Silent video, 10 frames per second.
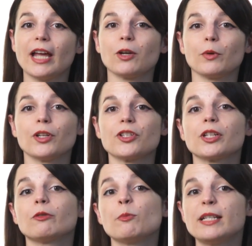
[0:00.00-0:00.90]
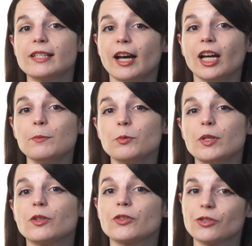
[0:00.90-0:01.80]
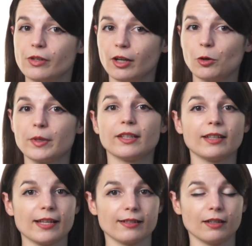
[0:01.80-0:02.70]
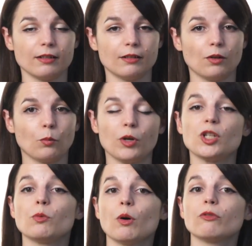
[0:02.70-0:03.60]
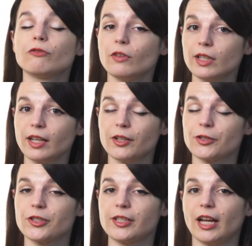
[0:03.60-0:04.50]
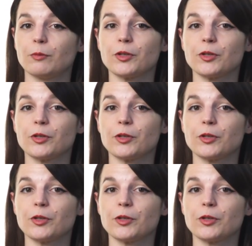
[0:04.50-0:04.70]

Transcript: language, there will be times when you'll struggle with the lesson, when you won't fully understand